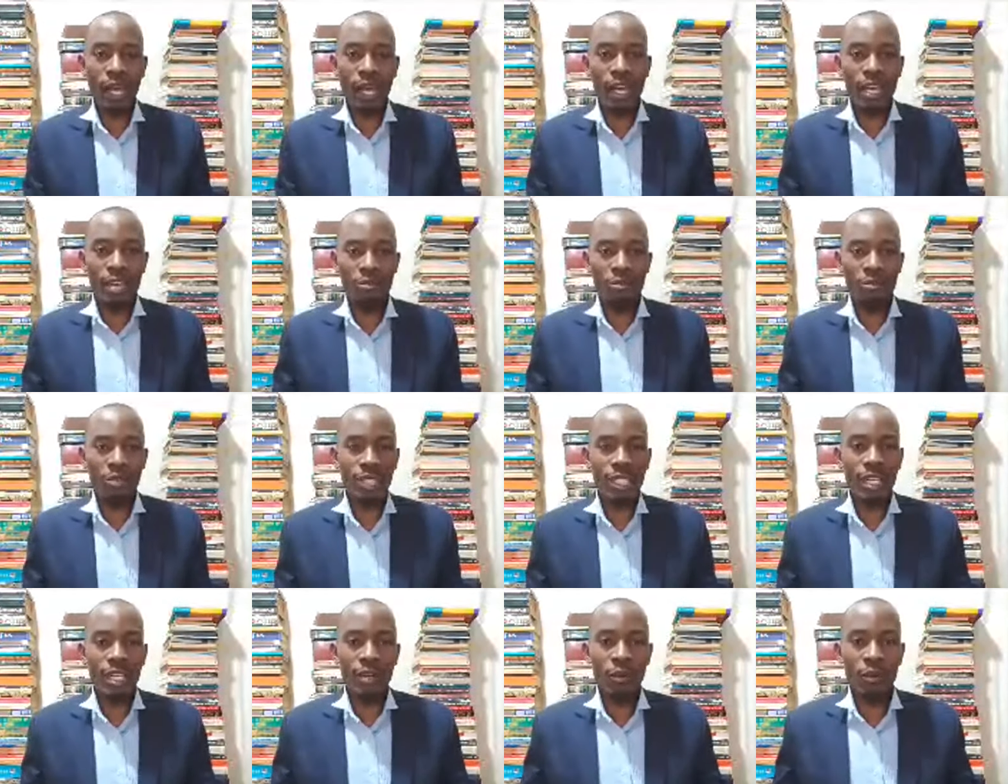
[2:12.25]
Every day
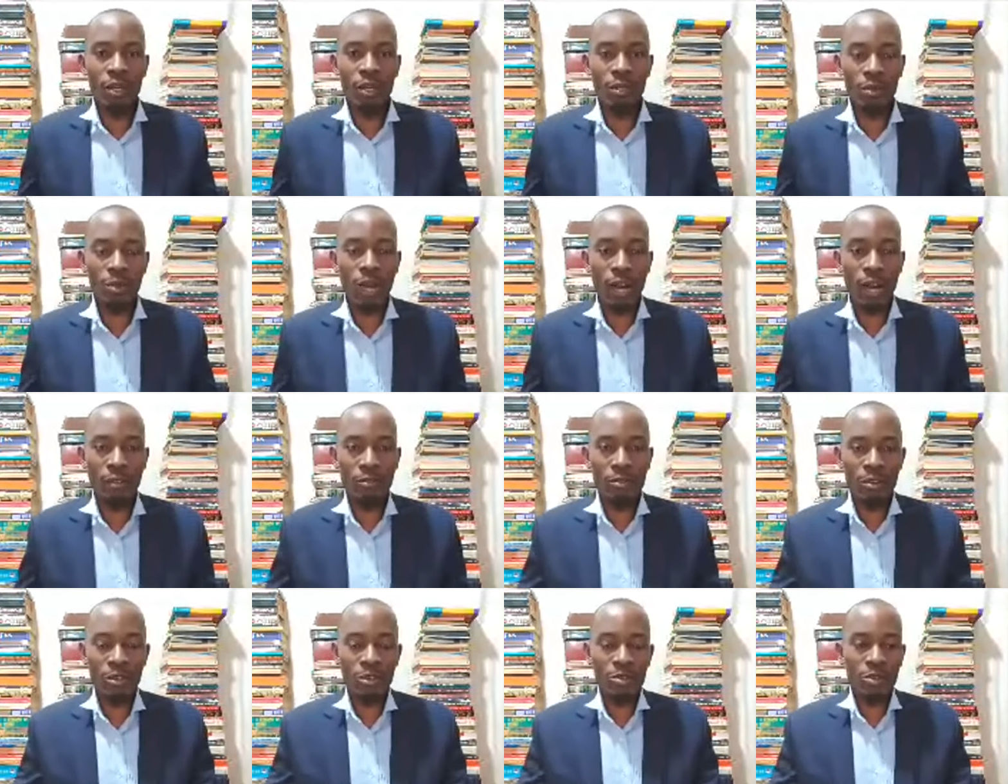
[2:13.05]
we do have
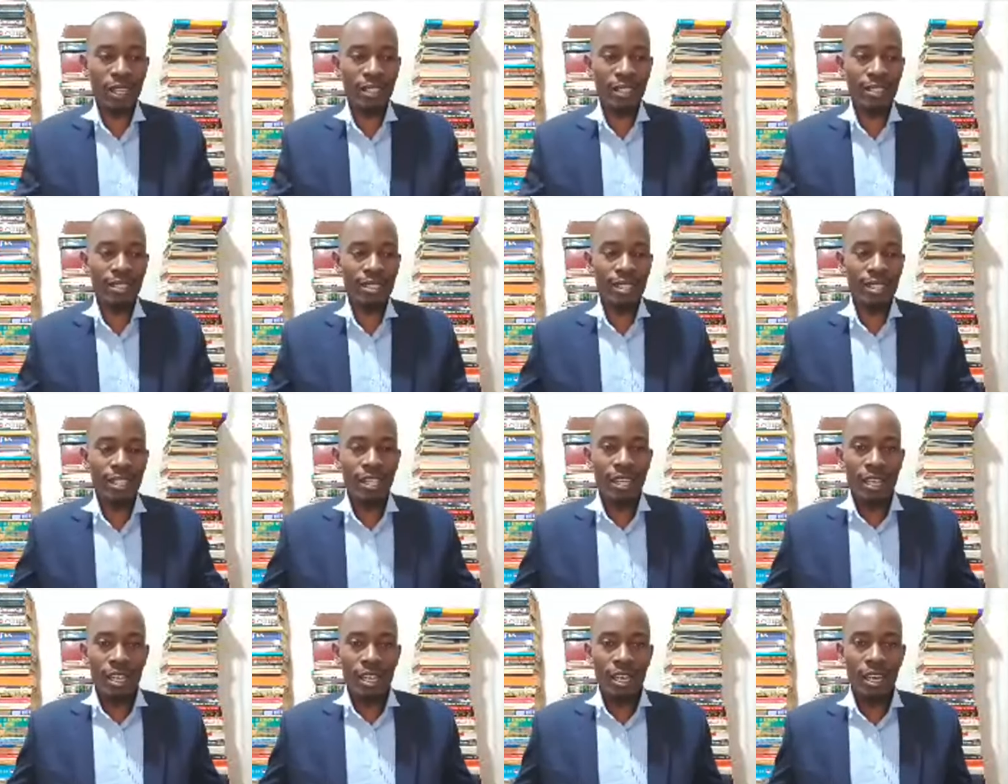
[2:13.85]

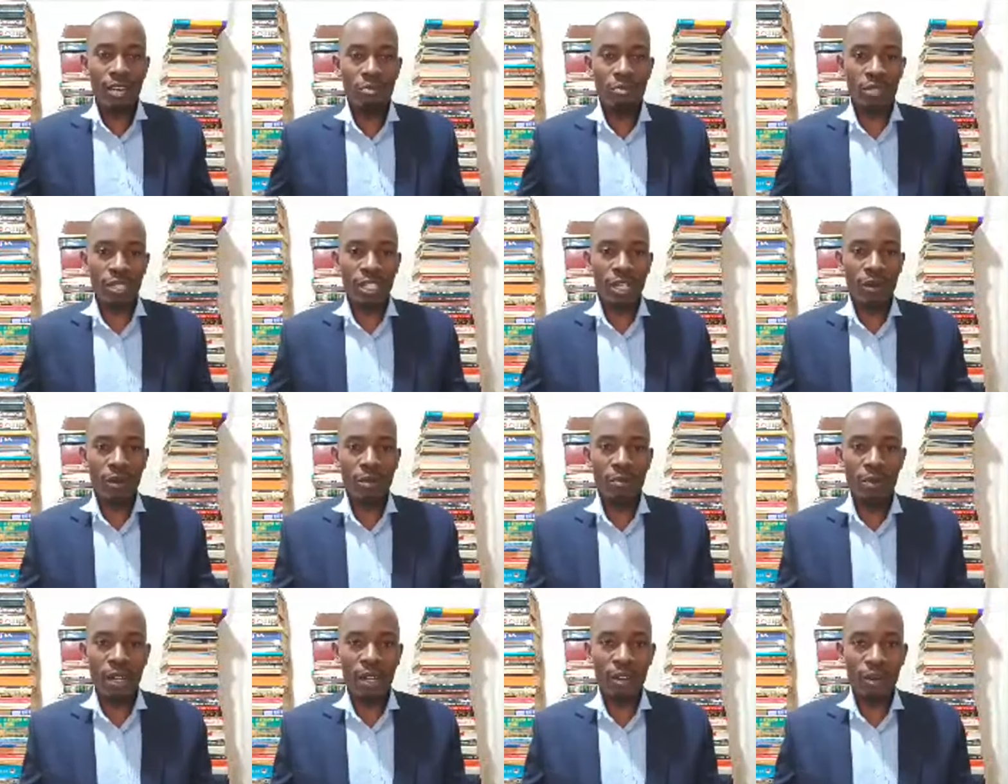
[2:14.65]
contracts. Every day we
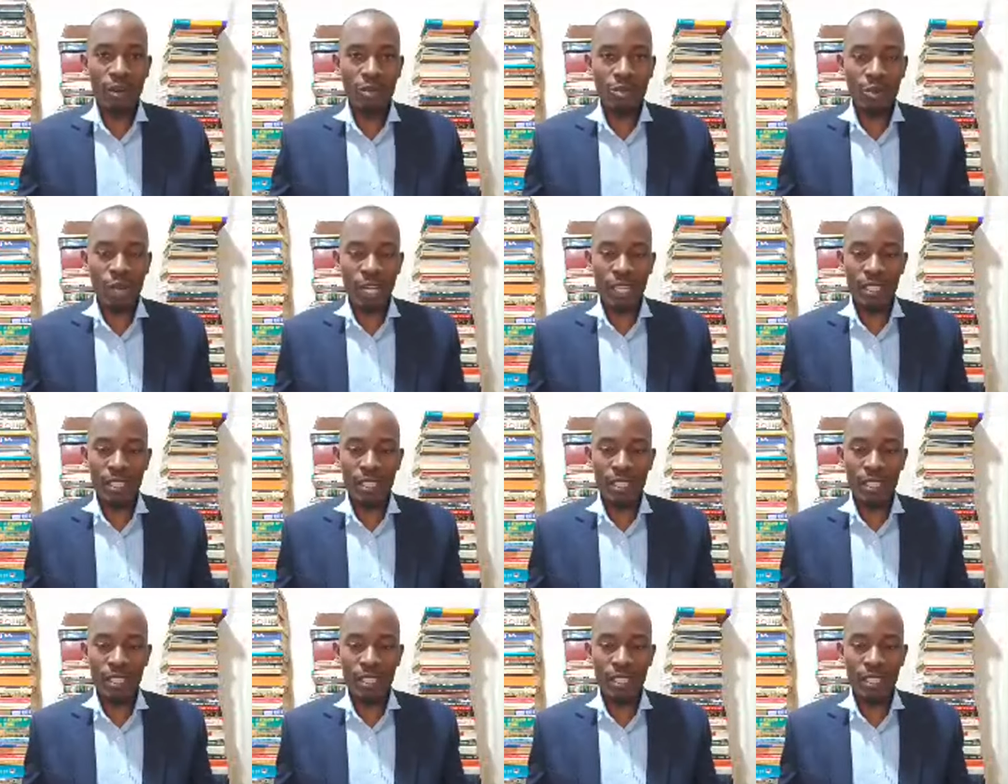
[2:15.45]
make contracts.